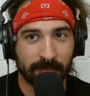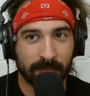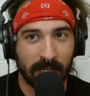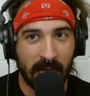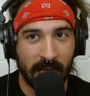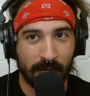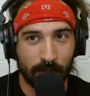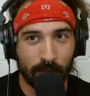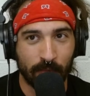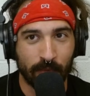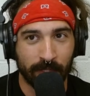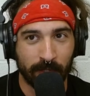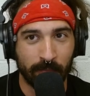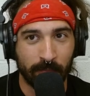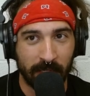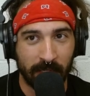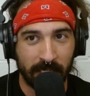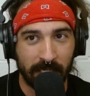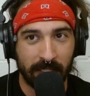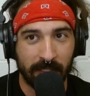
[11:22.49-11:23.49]
I don't want to
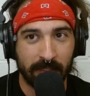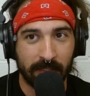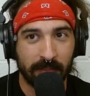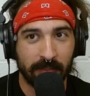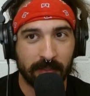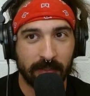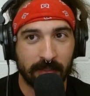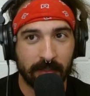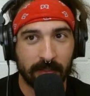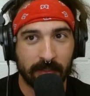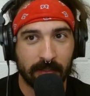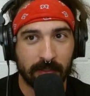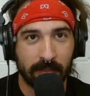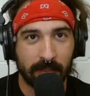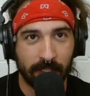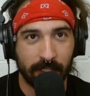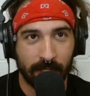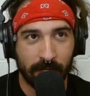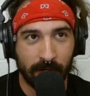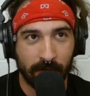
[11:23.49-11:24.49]
be, Yeah, great
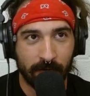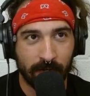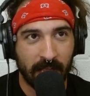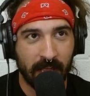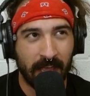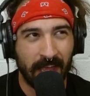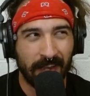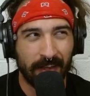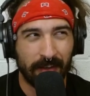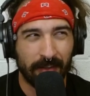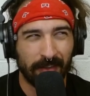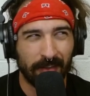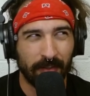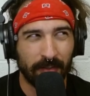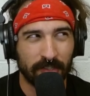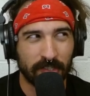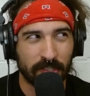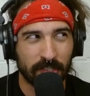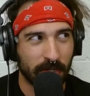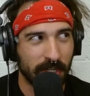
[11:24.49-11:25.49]
song. you know. And
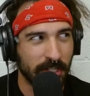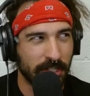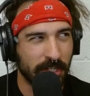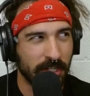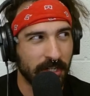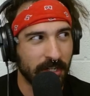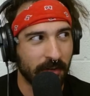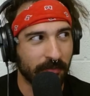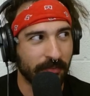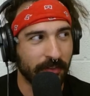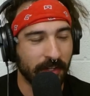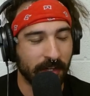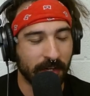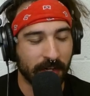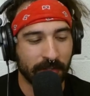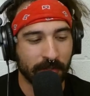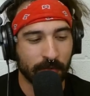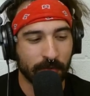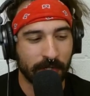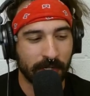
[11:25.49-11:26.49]
strangely enough, the
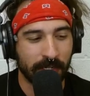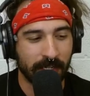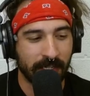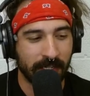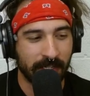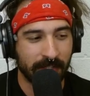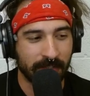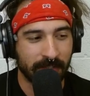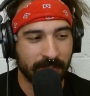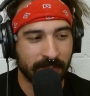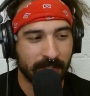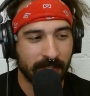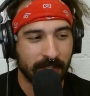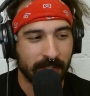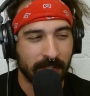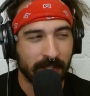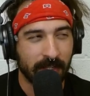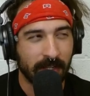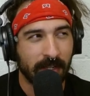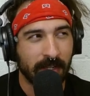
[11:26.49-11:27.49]
other one is,
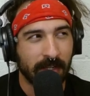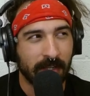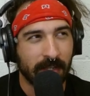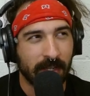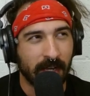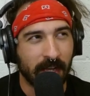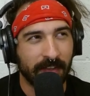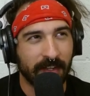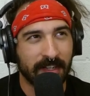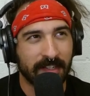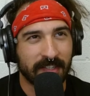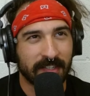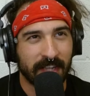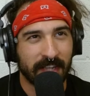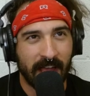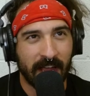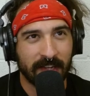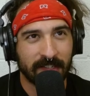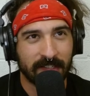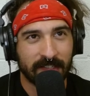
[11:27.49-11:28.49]
I think it's
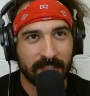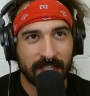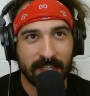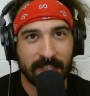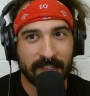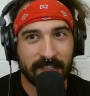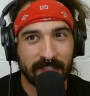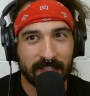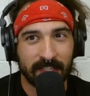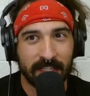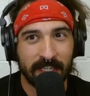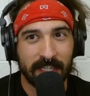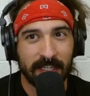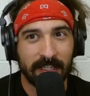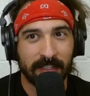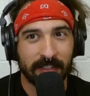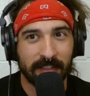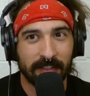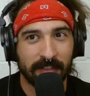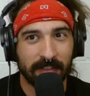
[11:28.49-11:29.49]
XTC.